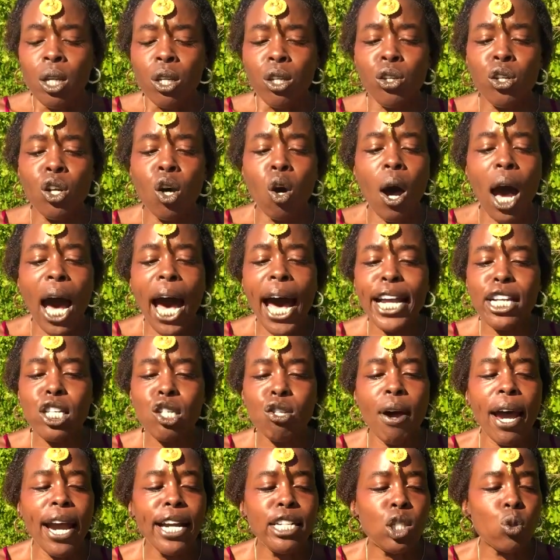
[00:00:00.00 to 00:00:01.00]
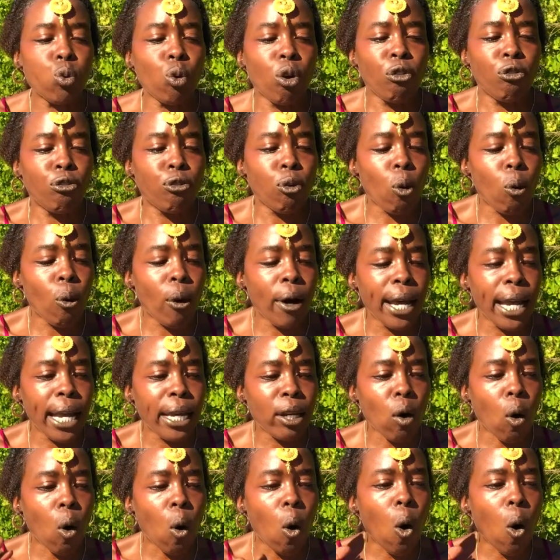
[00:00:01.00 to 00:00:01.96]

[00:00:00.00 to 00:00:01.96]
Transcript: You know, I try to avoid